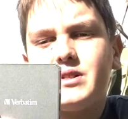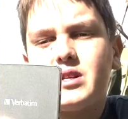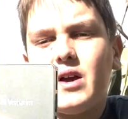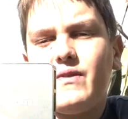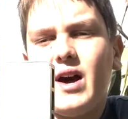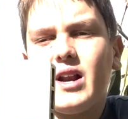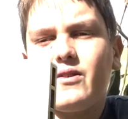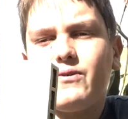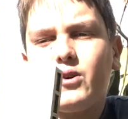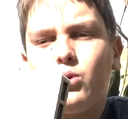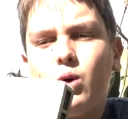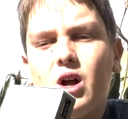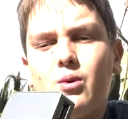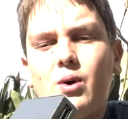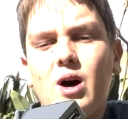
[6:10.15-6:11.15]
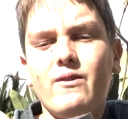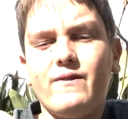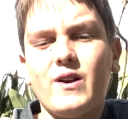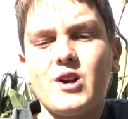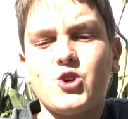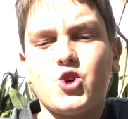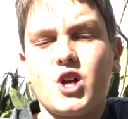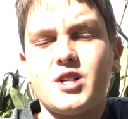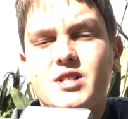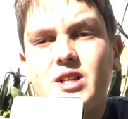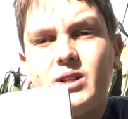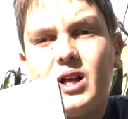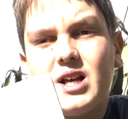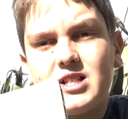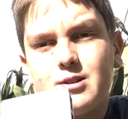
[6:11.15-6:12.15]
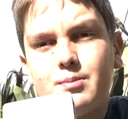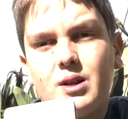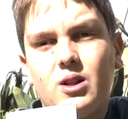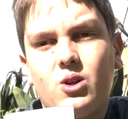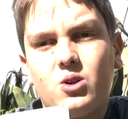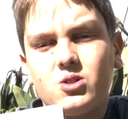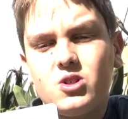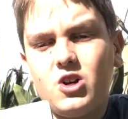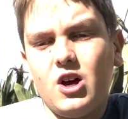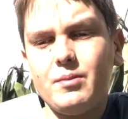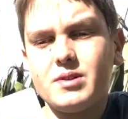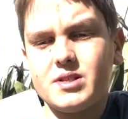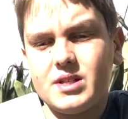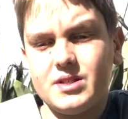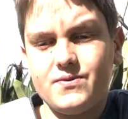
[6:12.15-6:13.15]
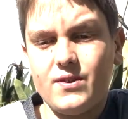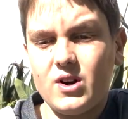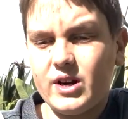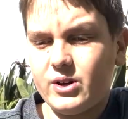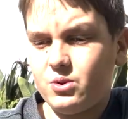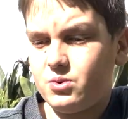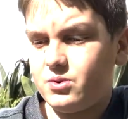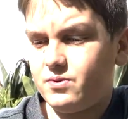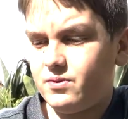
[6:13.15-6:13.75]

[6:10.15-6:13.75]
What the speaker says: I've had it for quite a while. Very trusty, lasted me a long time. It's very good